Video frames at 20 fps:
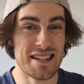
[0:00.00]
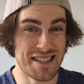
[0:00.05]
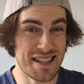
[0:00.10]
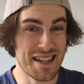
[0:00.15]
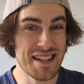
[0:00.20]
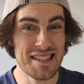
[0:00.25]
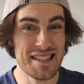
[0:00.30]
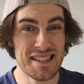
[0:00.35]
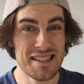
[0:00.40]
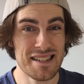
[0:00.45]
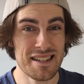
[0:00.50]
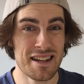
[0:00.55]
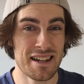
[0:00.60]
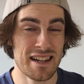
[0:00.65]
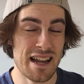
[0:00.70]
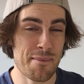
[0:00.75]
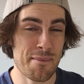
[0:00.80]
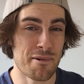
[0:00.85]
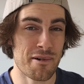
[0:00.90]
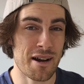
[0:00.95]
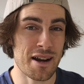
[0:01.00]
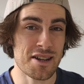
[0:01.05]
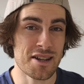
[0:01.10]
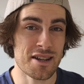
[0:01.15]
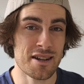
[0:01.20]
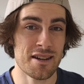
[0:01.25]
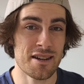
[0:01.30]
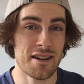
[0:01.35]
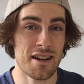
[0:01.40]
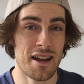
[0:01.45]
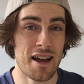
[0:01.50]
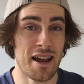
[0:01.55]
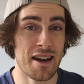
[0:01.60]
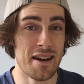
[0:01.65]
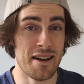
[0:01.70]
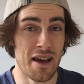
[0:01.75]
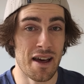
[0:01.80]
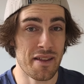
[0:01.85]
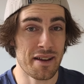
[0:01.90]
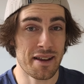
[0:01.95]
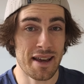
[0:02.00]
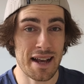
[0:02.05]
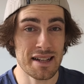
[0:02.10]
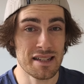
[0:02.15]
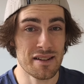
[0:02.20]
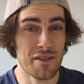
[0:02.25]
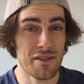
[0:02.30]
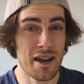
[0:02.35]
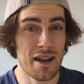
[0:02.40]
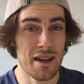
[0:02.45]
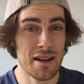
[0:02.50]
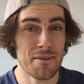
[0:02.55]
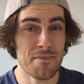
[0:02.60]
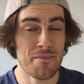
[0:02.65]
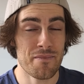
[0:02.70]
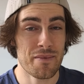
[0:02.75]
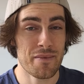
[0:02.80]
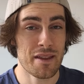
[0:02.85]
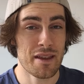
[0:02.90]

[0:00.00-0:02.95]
Is this collaboration another case of that?